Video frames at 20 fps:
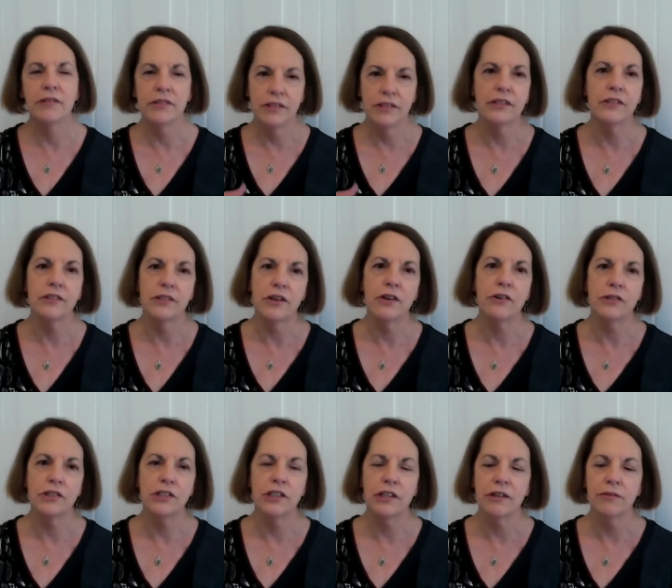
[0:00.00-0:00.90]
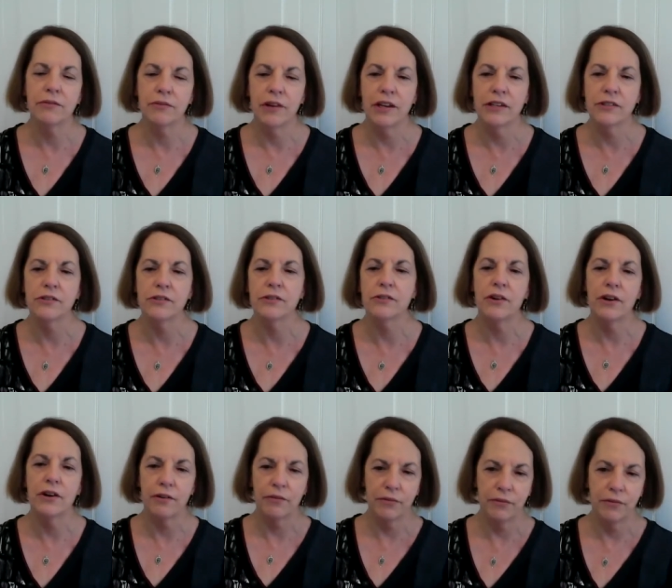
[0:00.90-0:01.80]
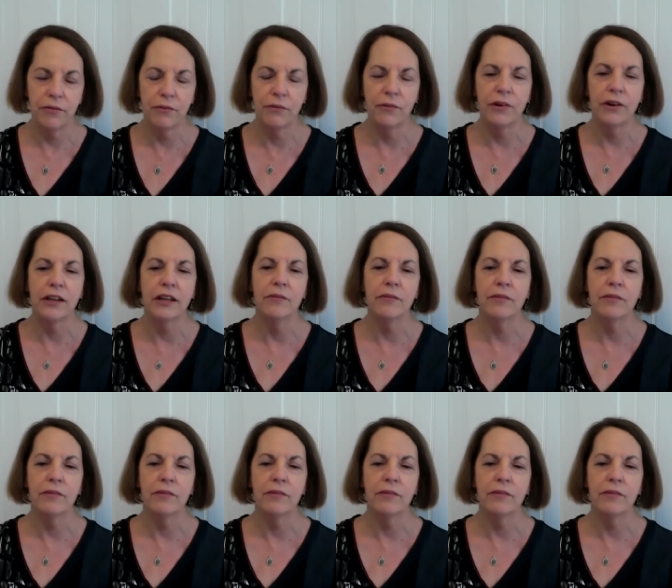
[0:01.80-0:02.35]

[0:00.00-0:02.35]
And I was the associate registrar